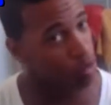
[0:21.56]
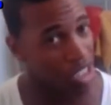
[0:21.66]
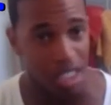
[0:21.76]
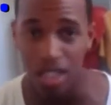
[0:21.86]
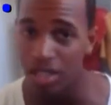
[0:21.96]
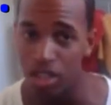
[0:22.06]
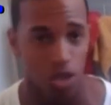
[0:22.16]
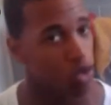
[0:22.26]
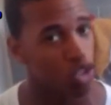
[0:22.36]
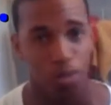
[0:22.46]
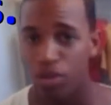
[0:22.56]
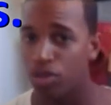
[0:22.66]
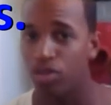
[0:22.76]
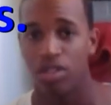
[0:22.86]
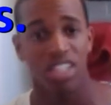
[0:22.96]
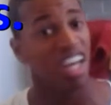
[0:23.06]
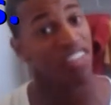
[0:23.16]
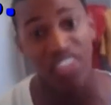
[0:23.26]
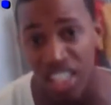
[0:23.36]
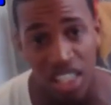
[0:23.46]
sweet, adorable,
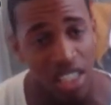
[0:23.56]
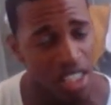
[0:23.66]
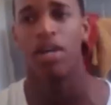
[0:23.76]
loving.